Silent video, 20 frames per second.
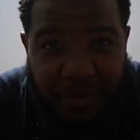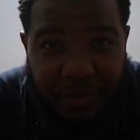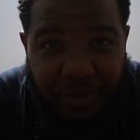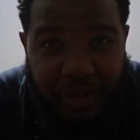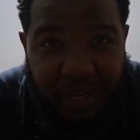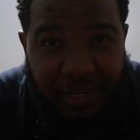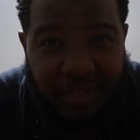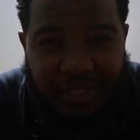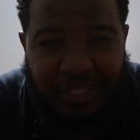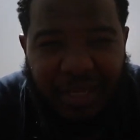
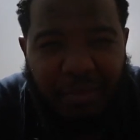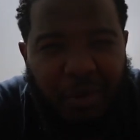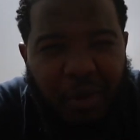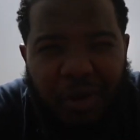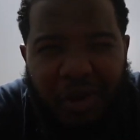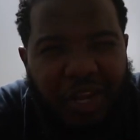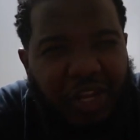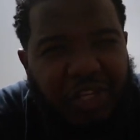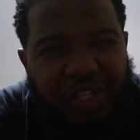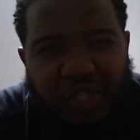right? It's
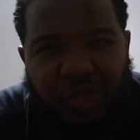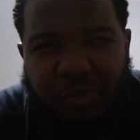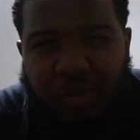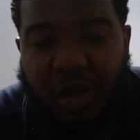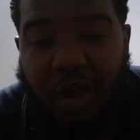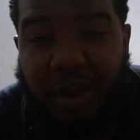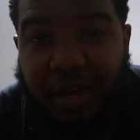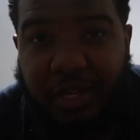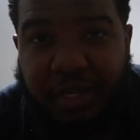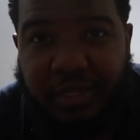about nature to
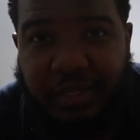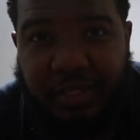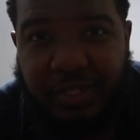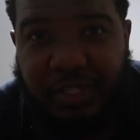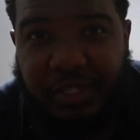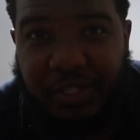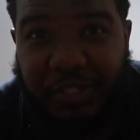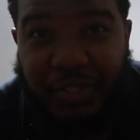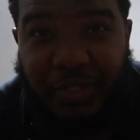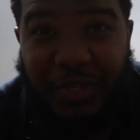be honest, you
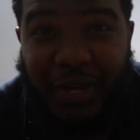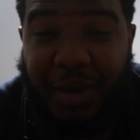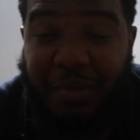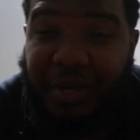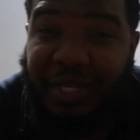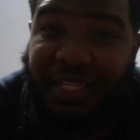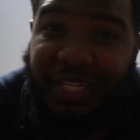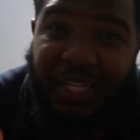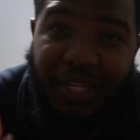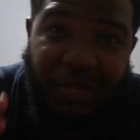know? So I'm
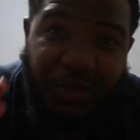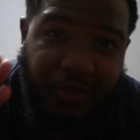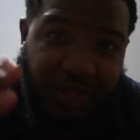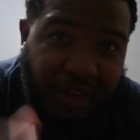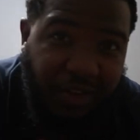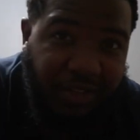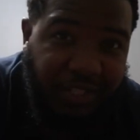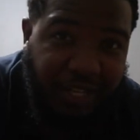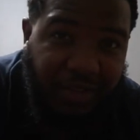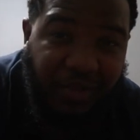gonna take you
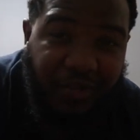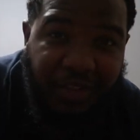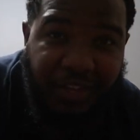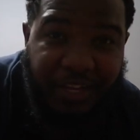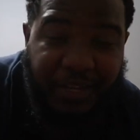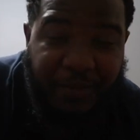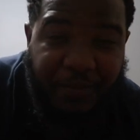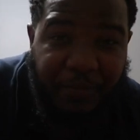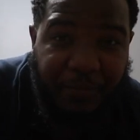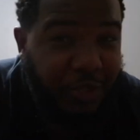down, down there.